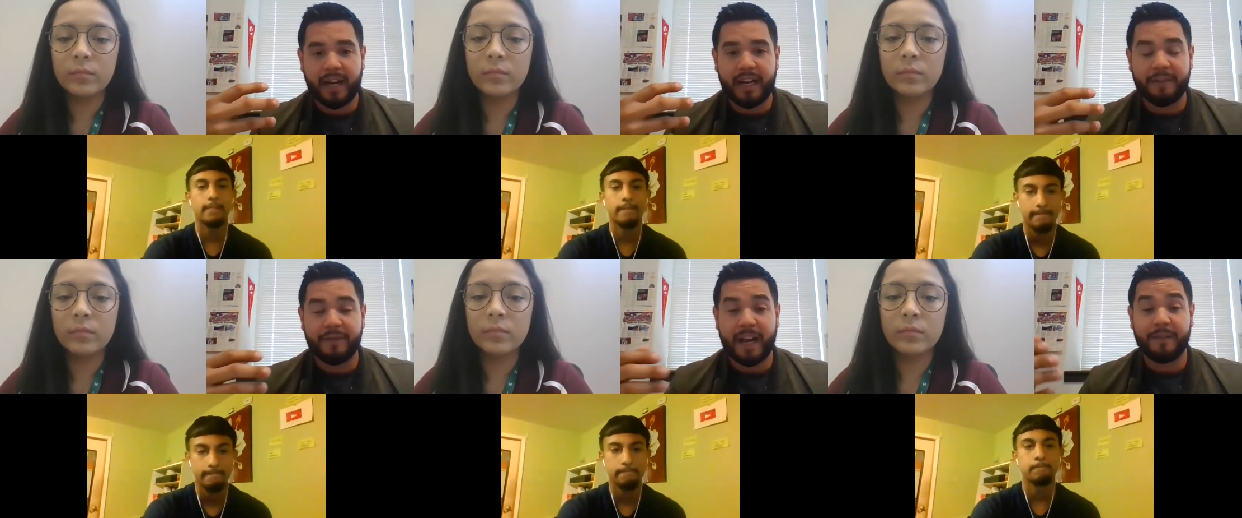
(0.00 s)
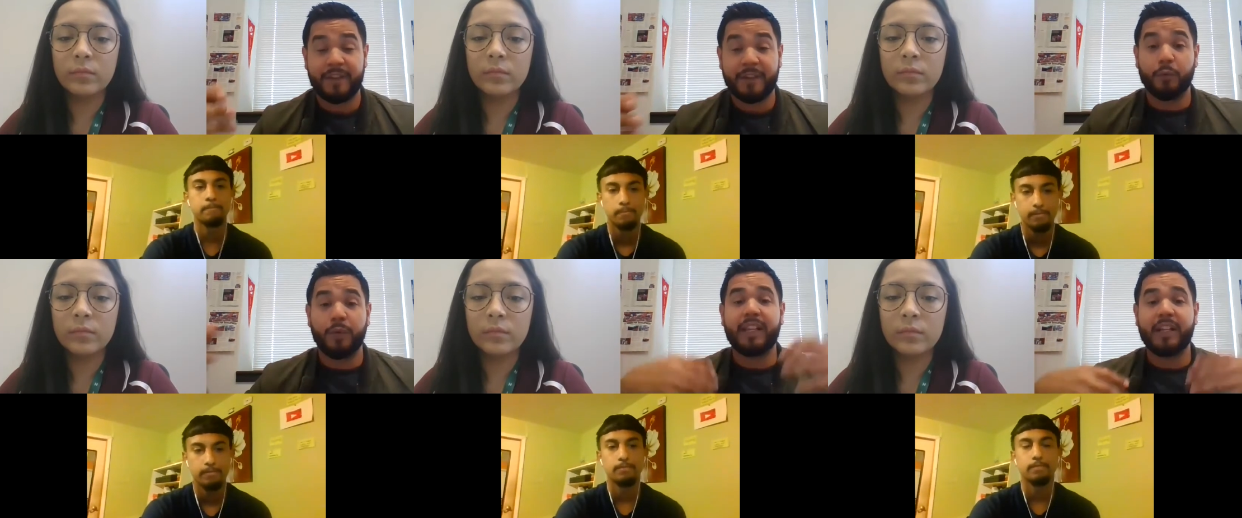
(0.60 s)
Speaker 1: I, I feel
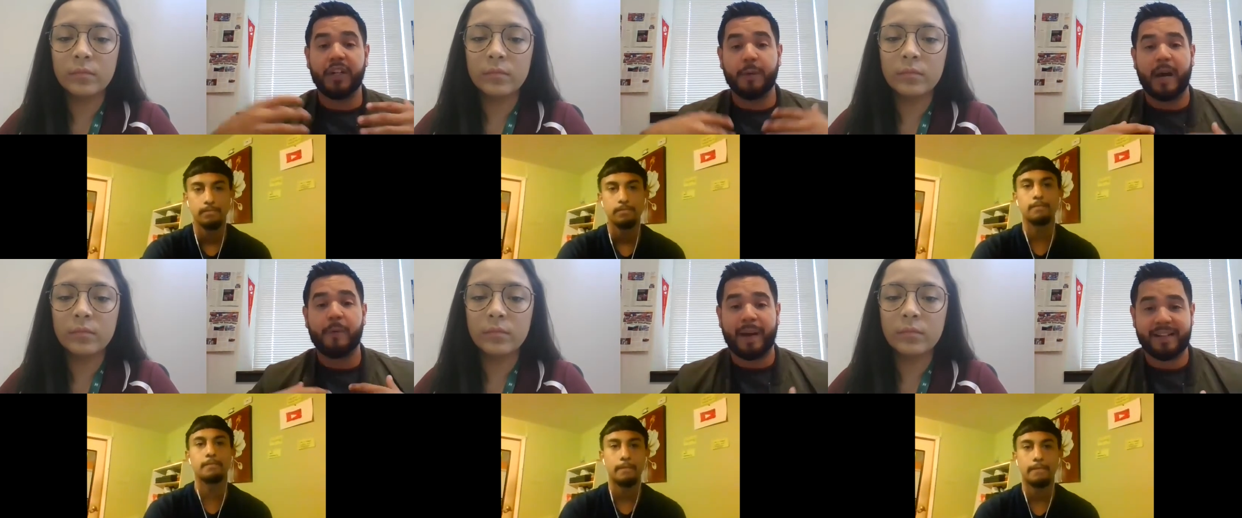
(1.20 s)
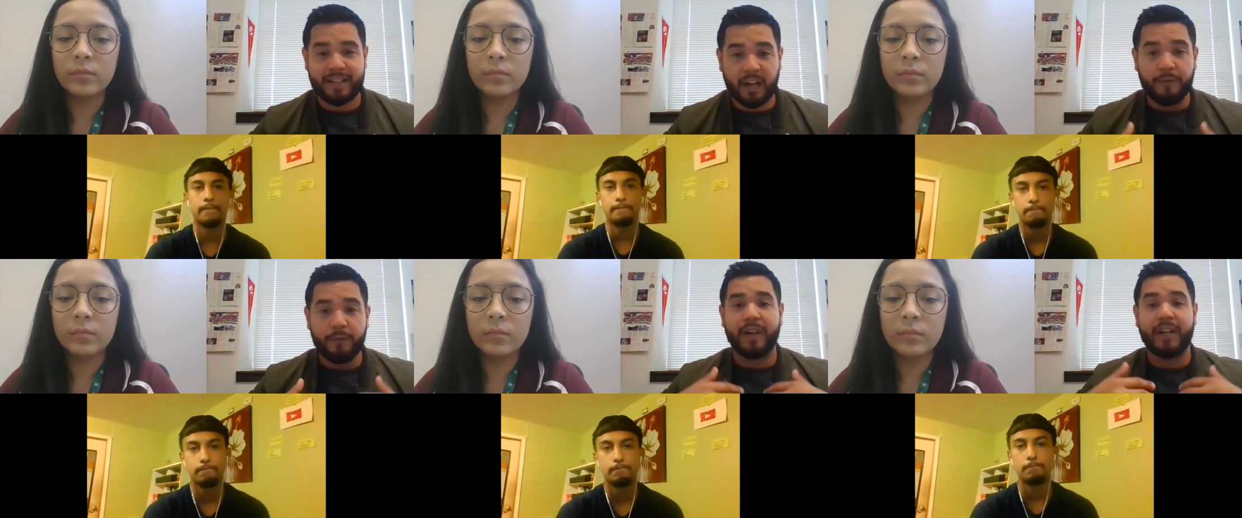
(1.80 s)
really good about myself
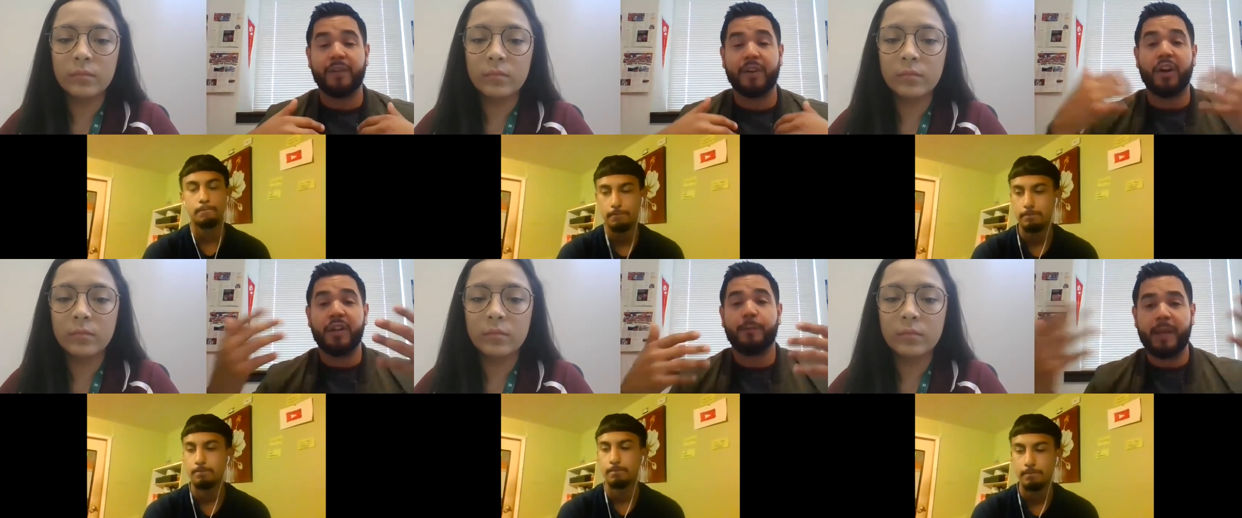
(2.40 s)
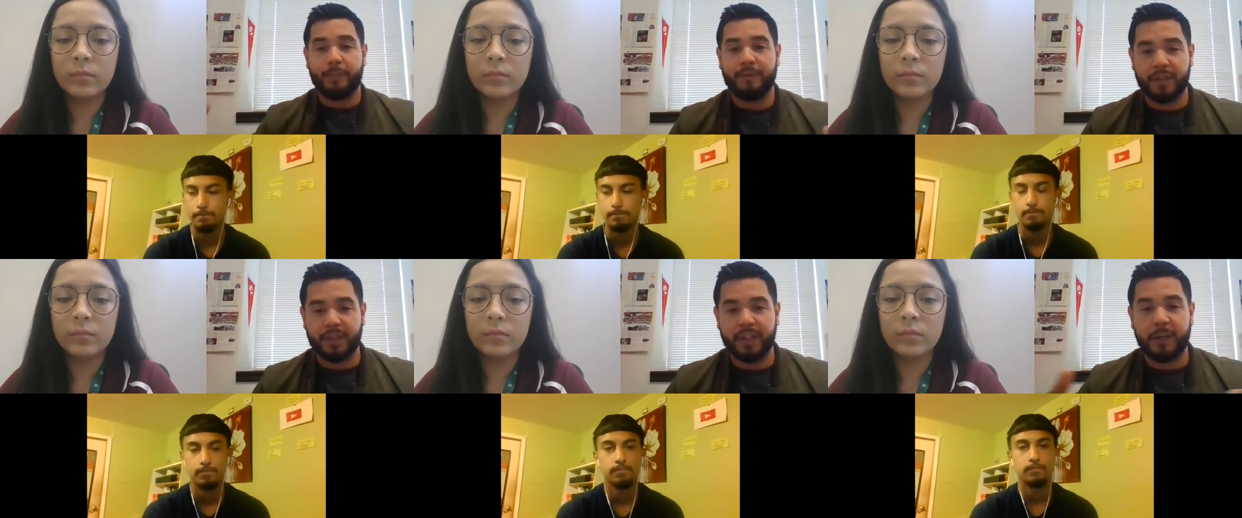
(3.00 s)
whenever other people feel
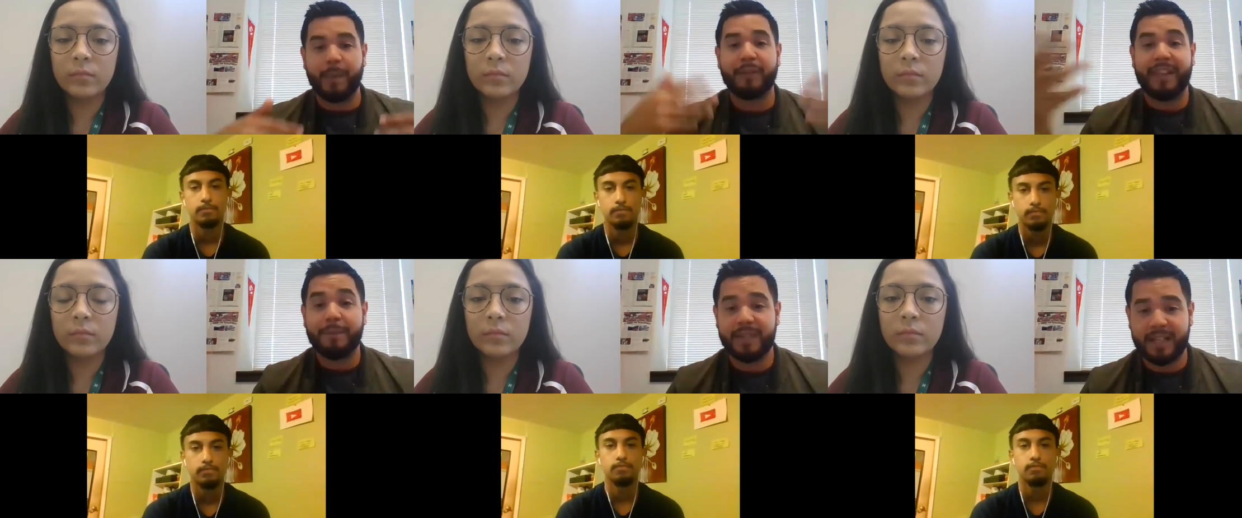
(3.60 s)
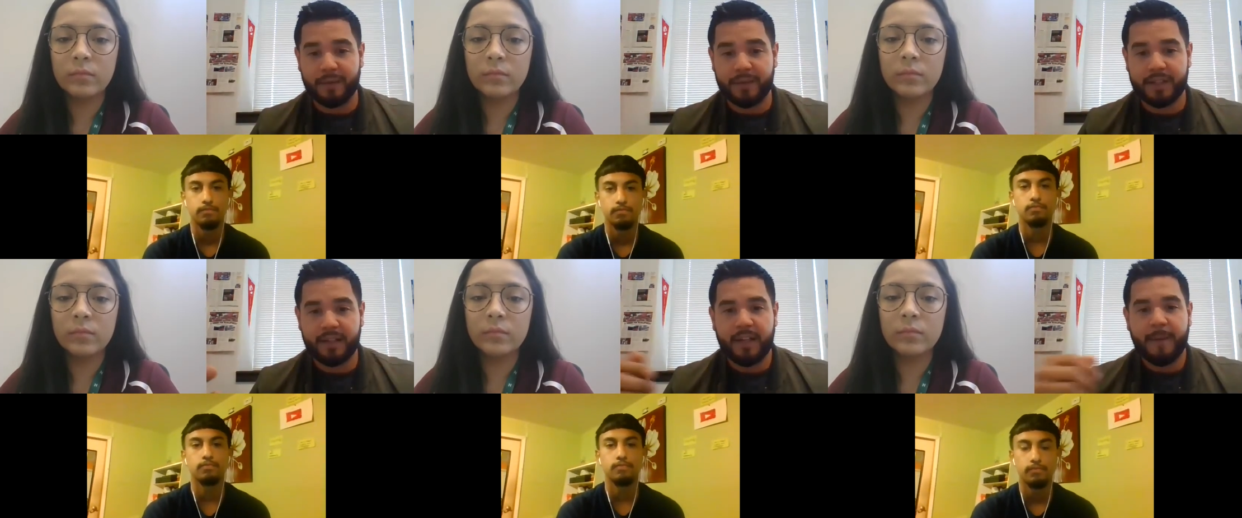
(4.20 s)
good about themselves,
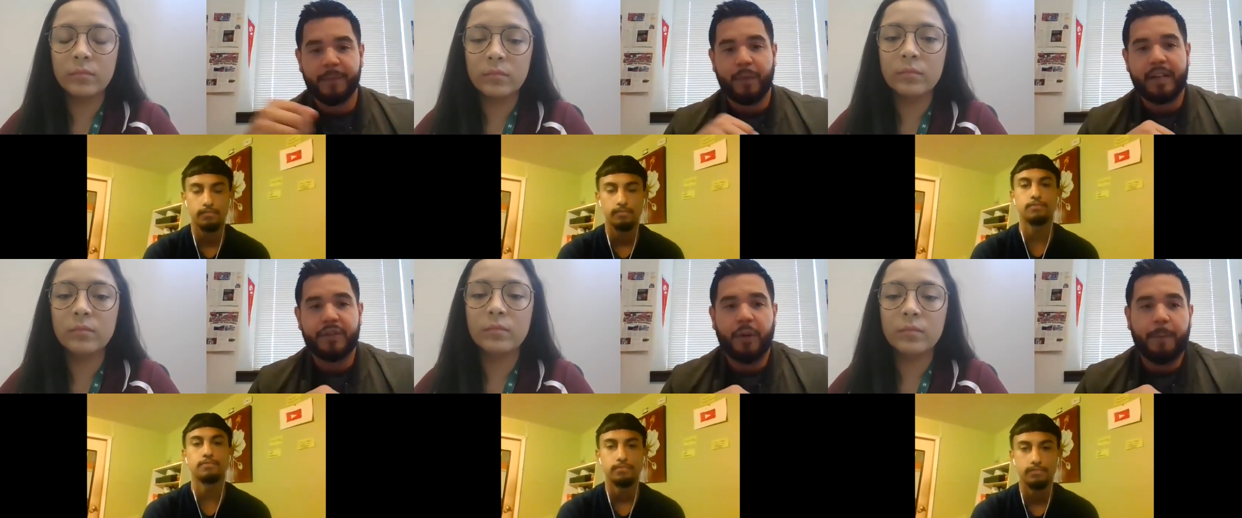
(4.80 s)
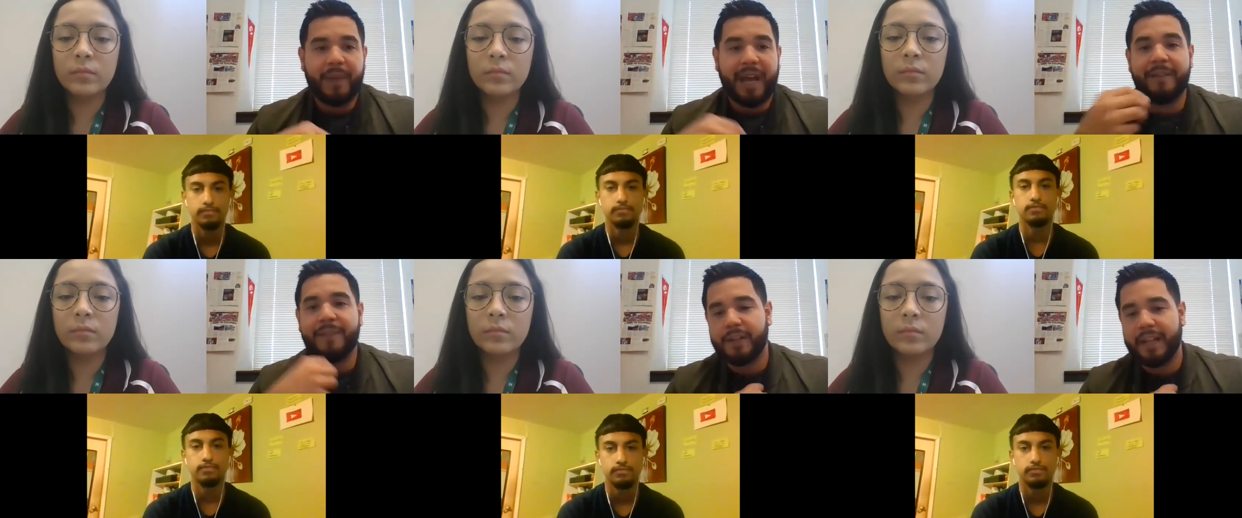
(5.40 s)
mm-hmm. right? So I
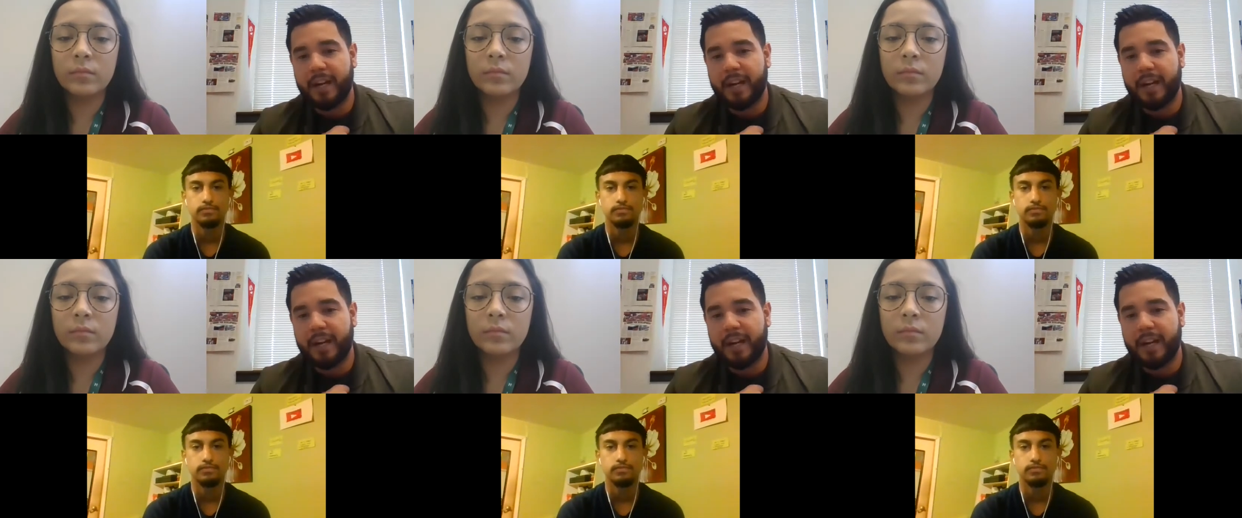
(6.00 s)
found